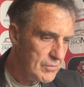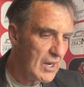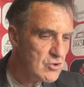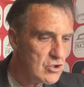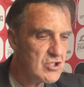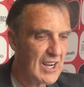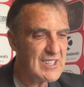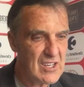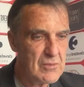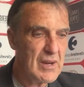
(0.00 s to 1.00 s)
But I knew
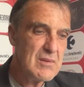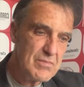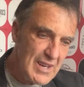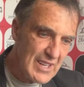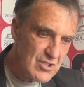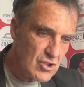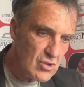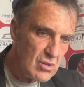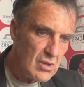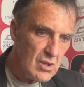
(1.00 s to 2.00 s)
January might be an issue,